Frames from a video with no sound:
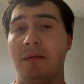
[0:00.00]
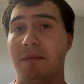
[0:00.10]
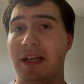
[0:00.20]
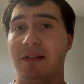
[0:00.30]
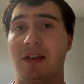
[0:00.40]

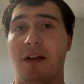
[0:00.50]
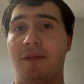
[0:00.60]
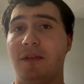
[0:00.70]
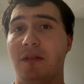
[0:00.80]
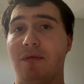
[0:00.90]
based
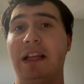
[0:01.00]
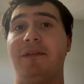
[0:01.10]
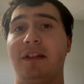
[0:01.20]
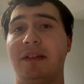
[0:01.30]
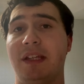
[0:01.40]
off the
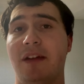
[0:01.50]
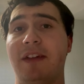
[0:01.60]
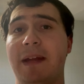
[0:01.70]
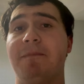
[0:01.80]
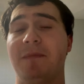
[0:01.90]
relevancy of
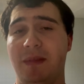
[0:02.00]
it,